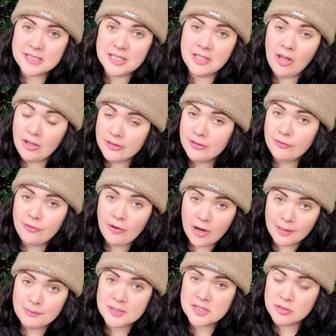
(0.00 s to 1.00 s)
A lot of the
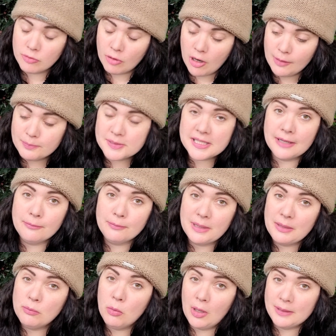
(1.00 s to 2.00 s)
farmers' crops have
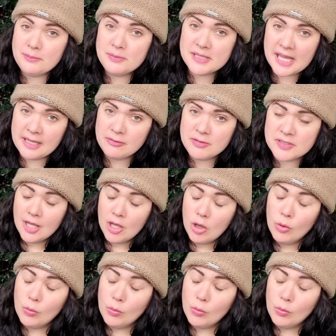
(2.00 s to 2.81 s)
been wiped out.